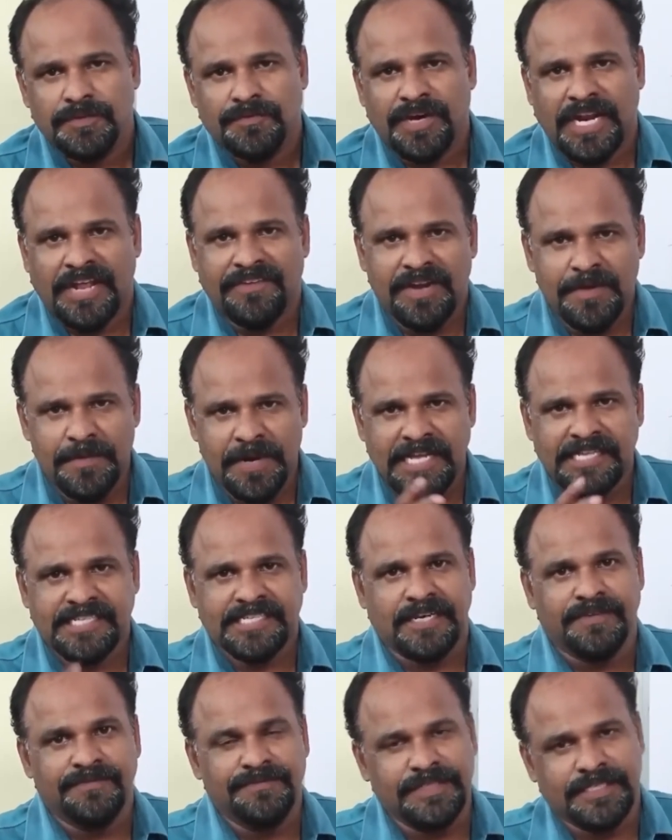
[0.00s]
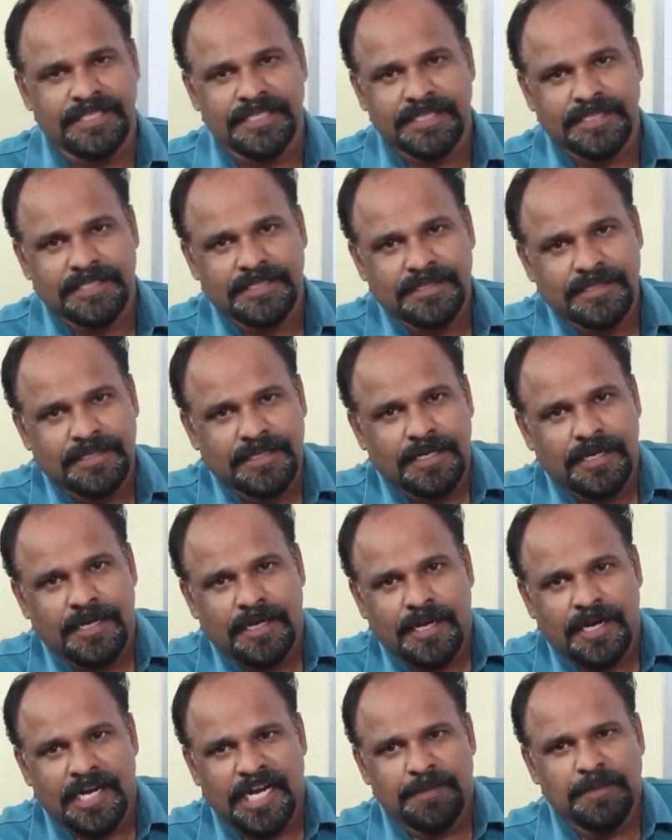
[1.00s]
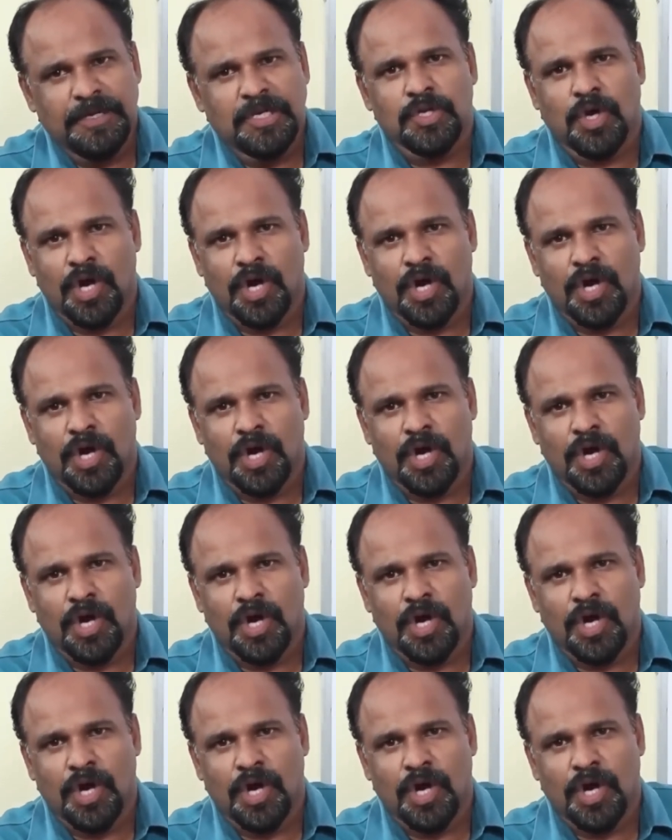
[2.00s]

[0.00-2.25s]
For everybody's comfort, let me